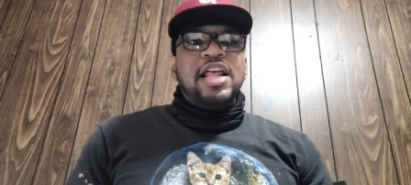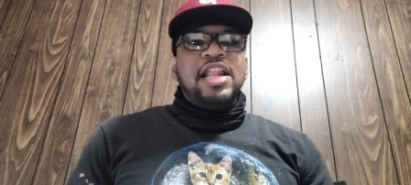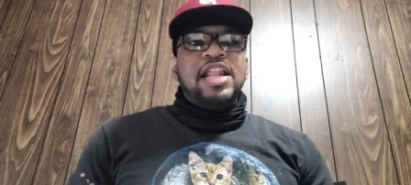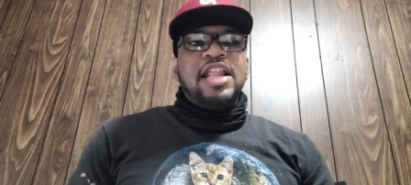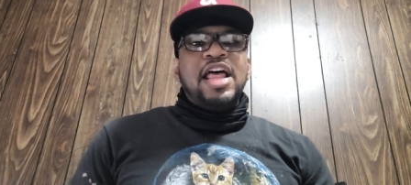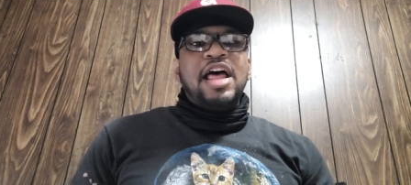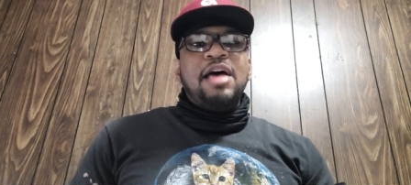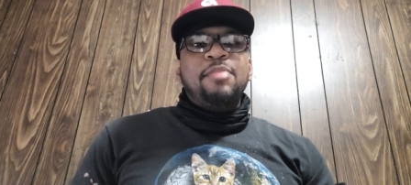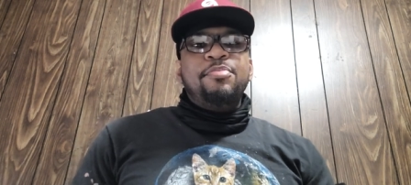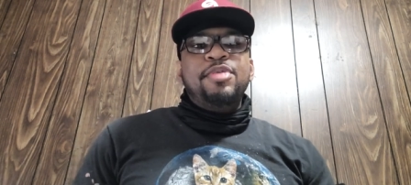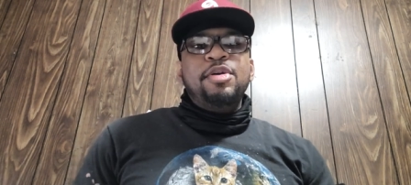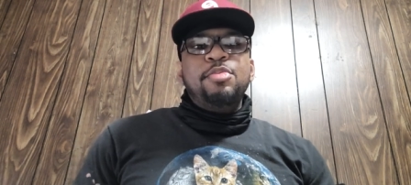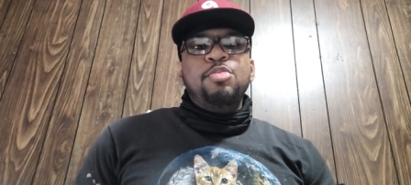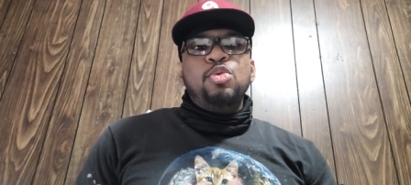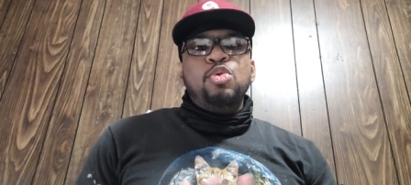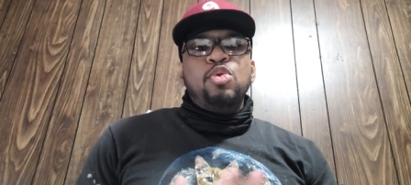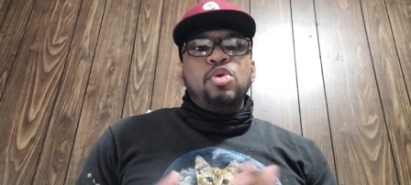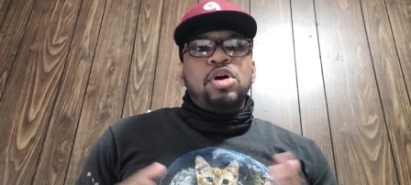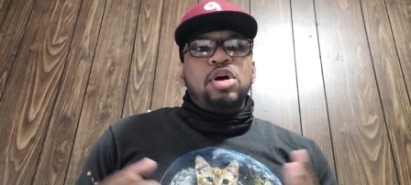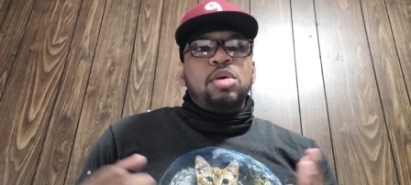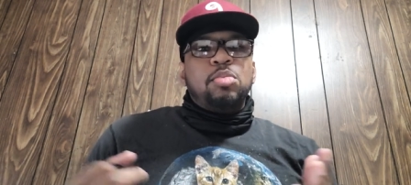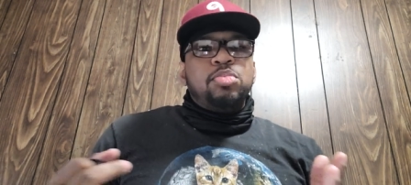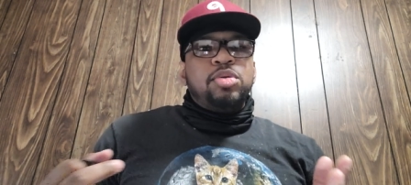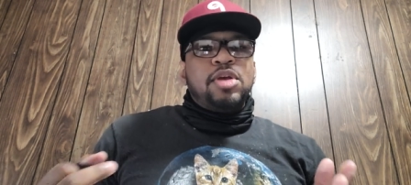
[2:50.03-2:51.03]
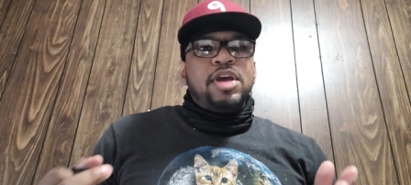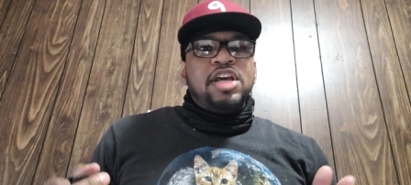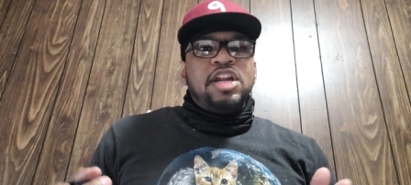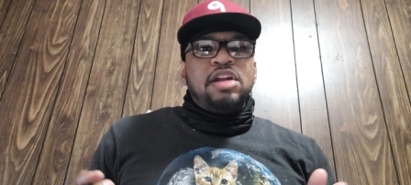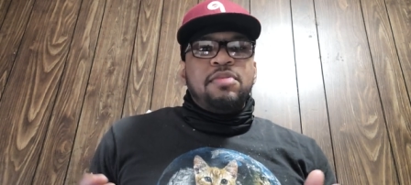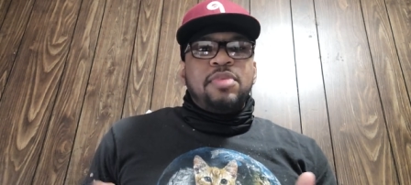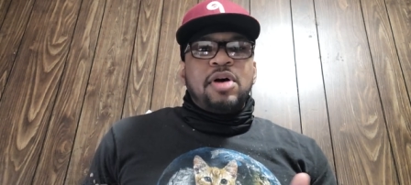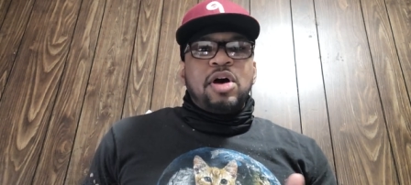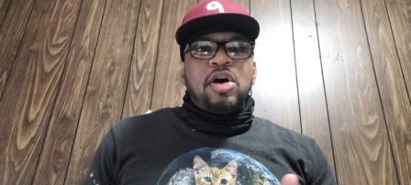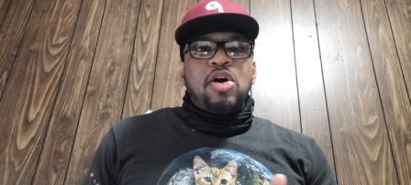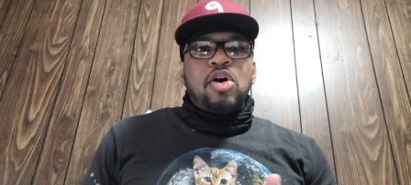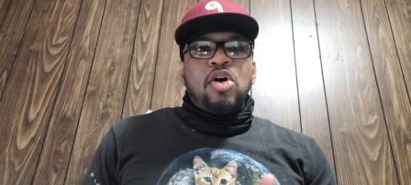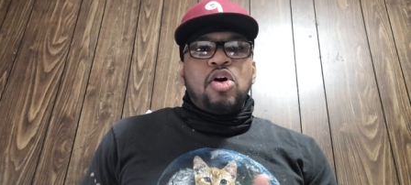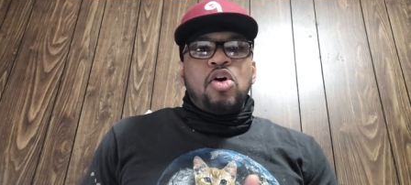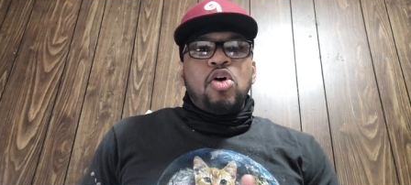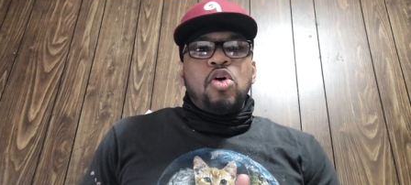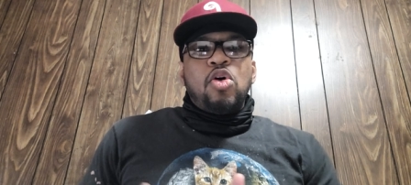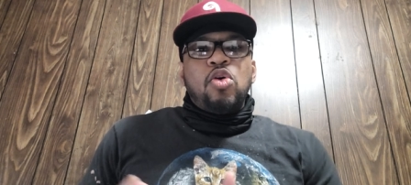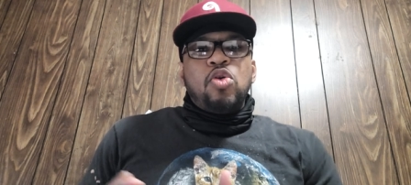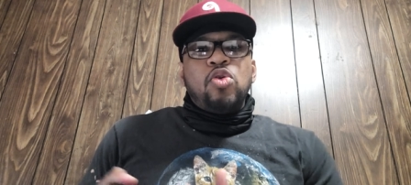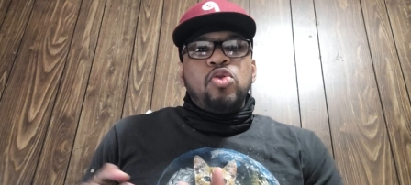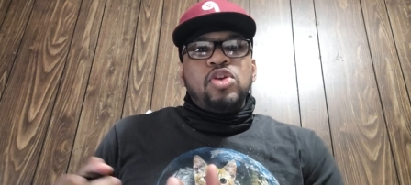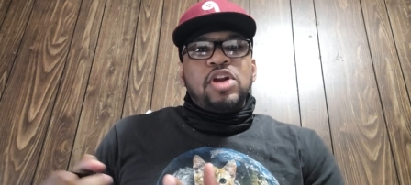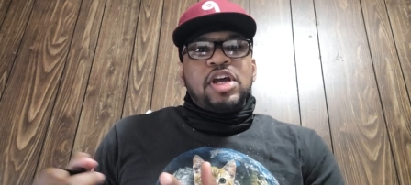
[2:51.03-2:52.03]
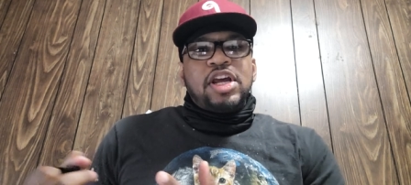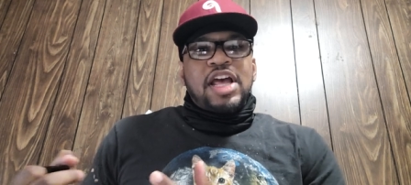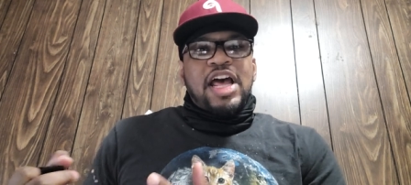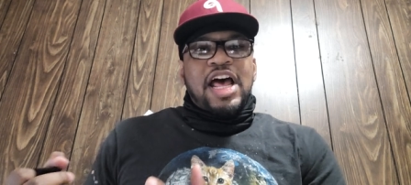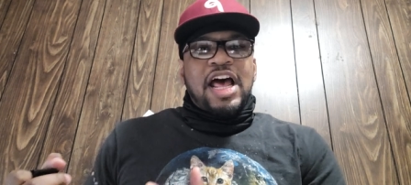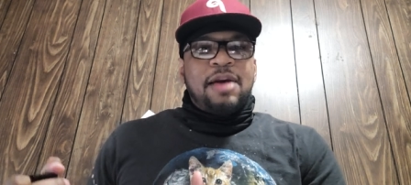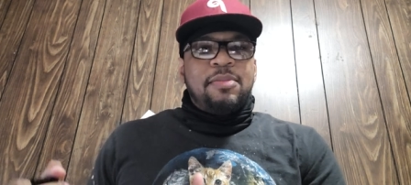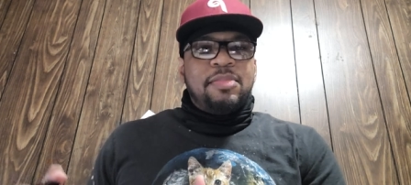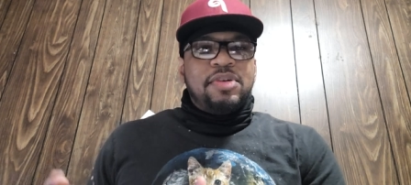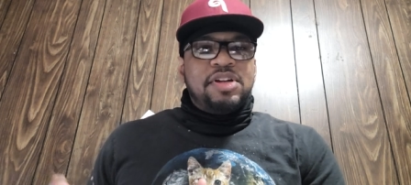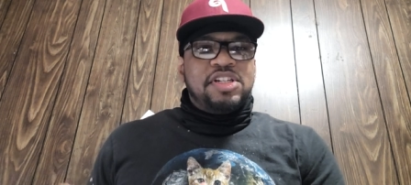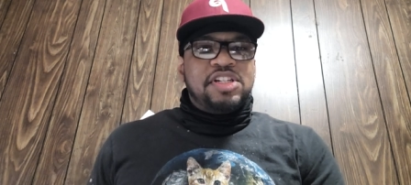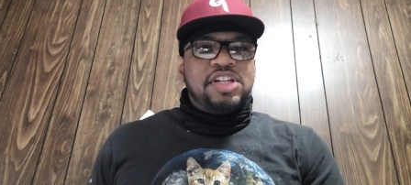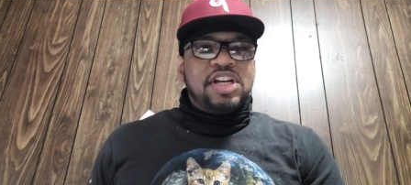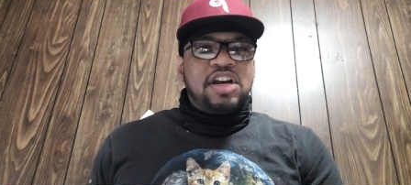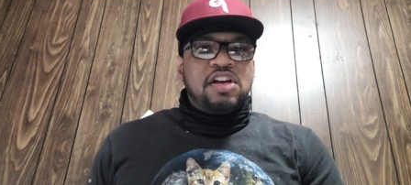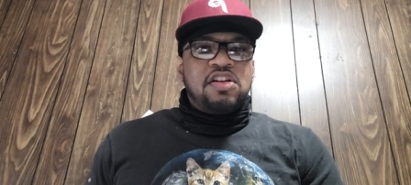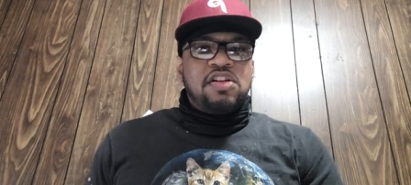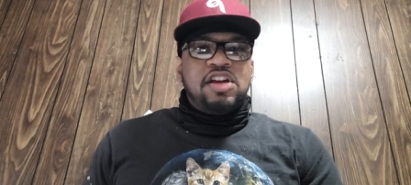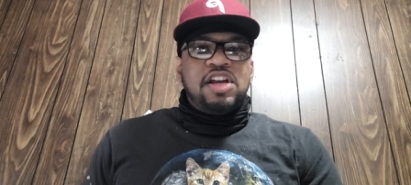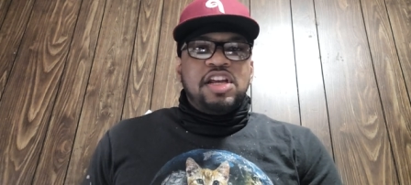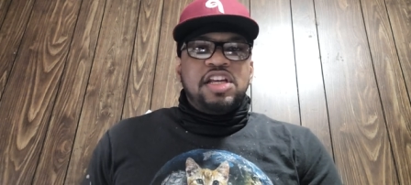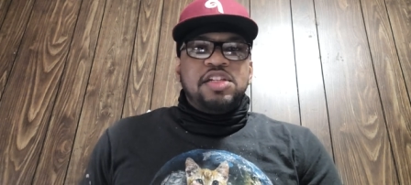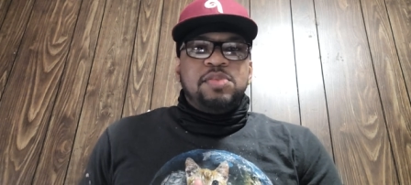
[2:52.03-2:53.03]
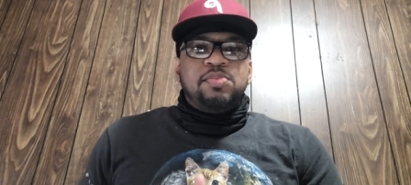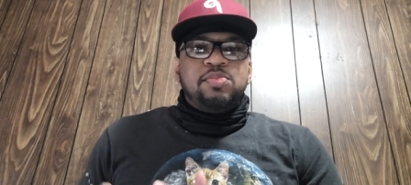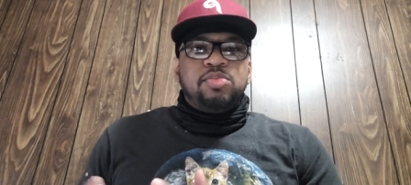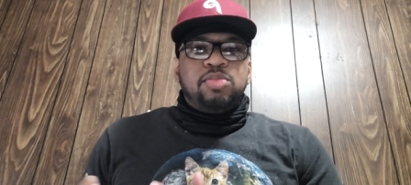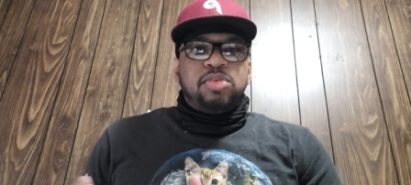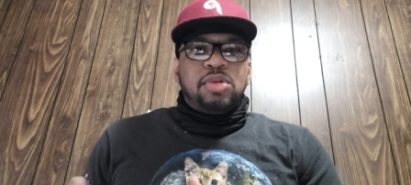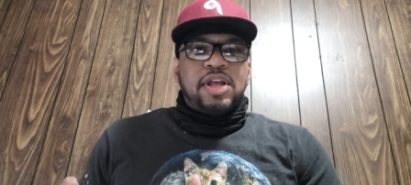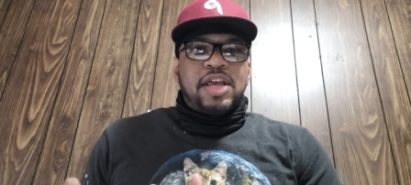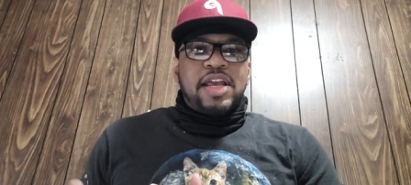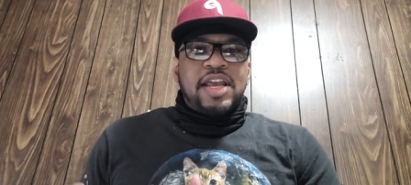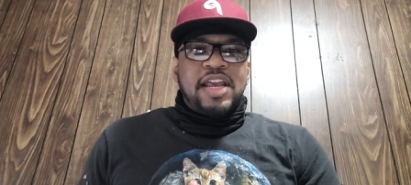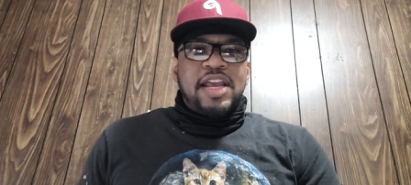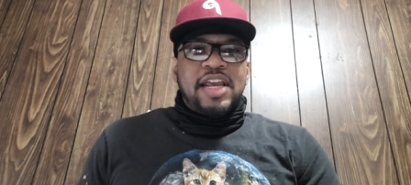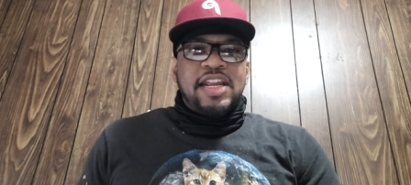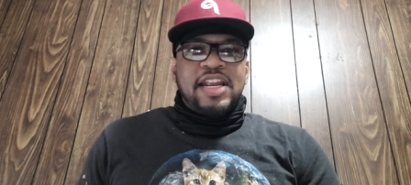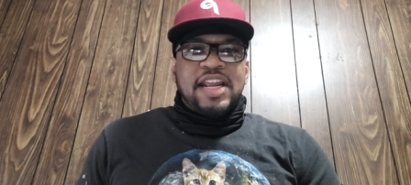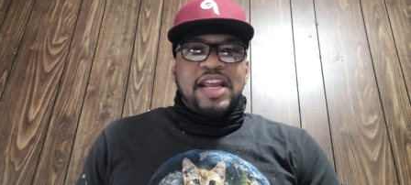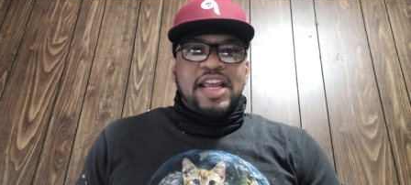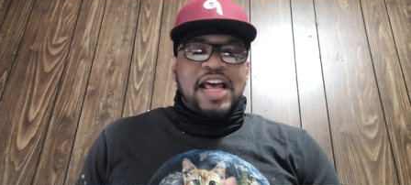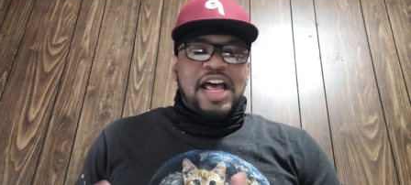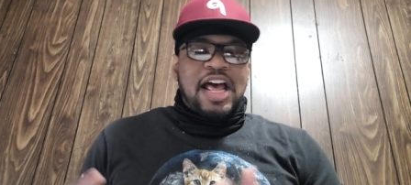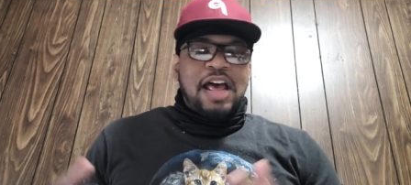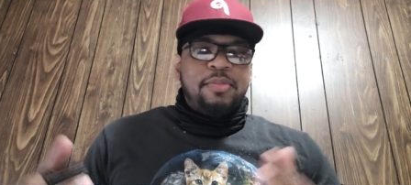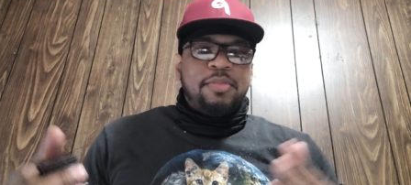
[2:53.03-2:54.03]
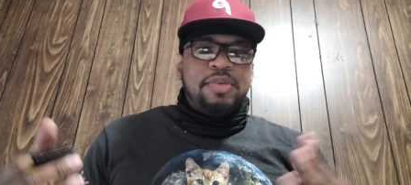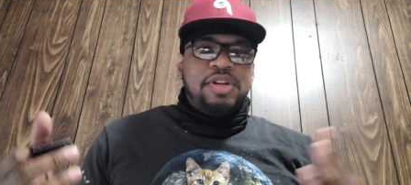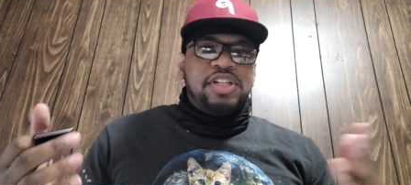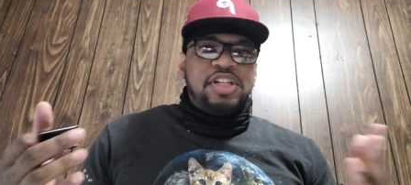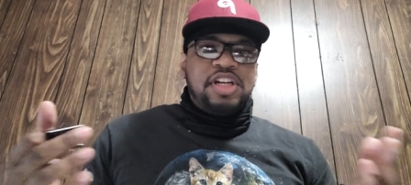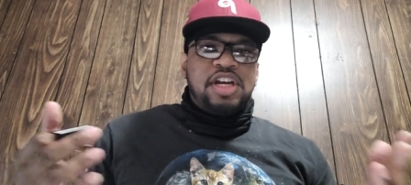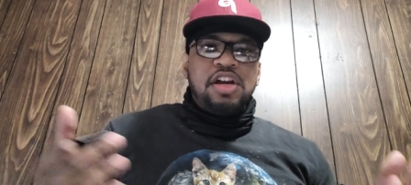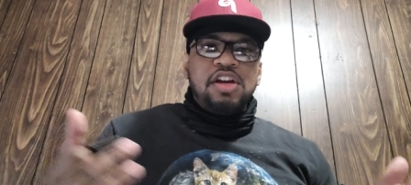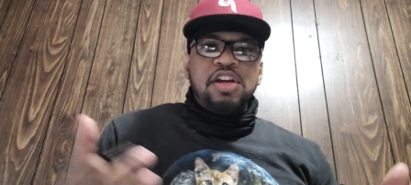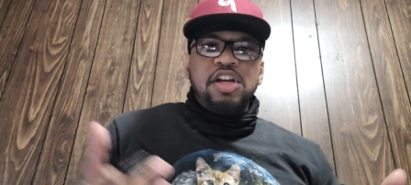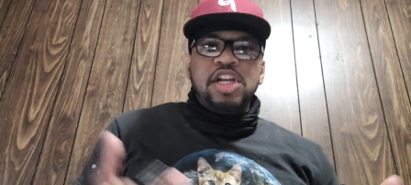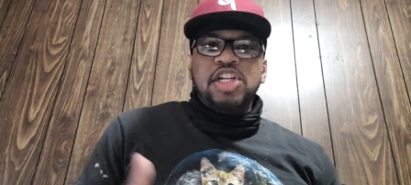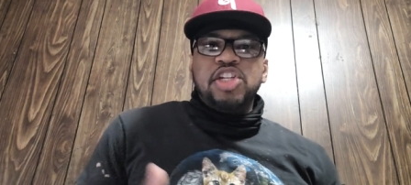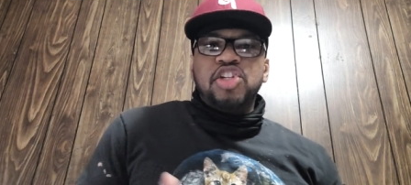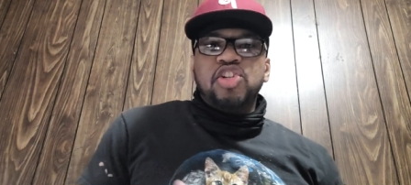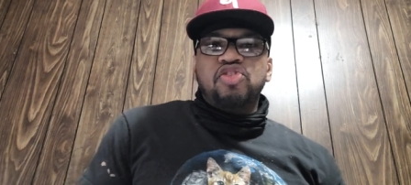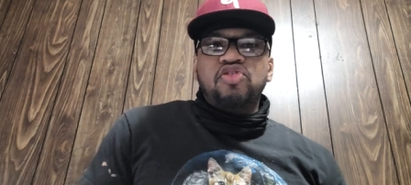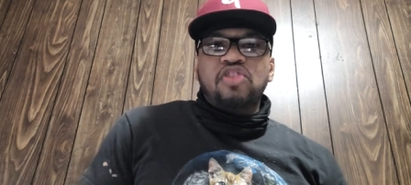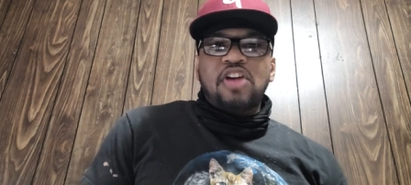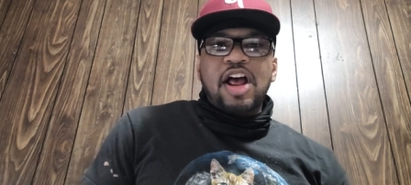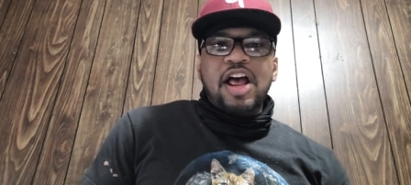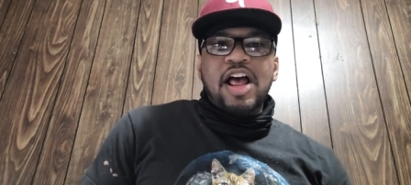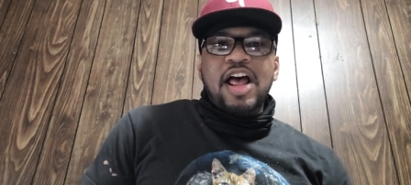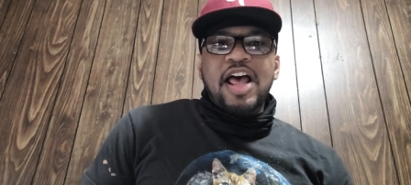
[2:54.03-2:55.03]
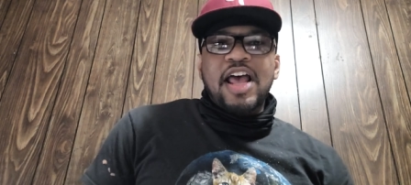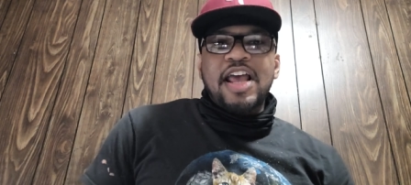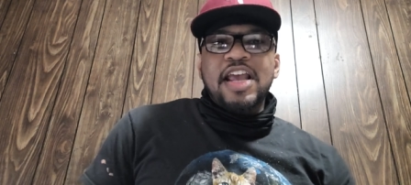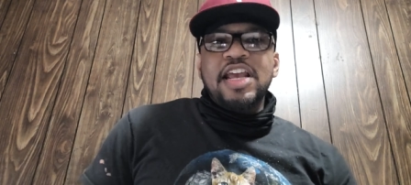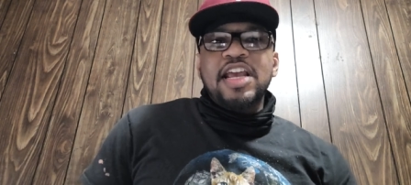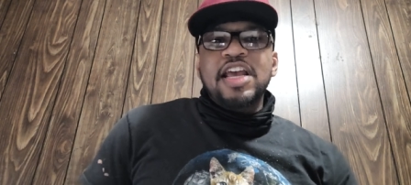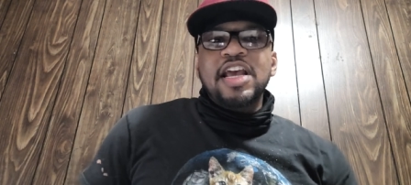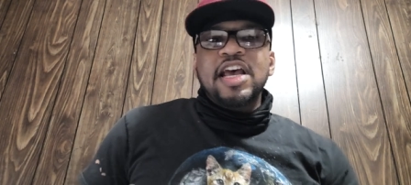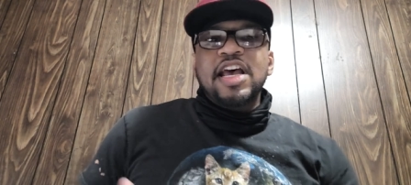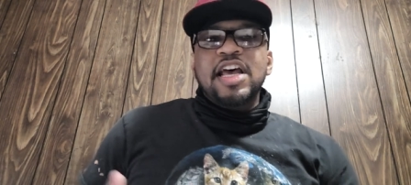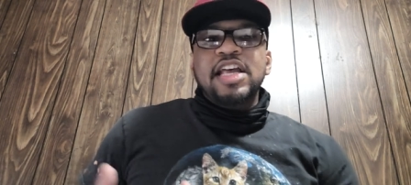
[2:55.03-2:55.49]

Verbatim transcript: A lot of people will complain about, oh, the commentary is bland, the commentary is dry,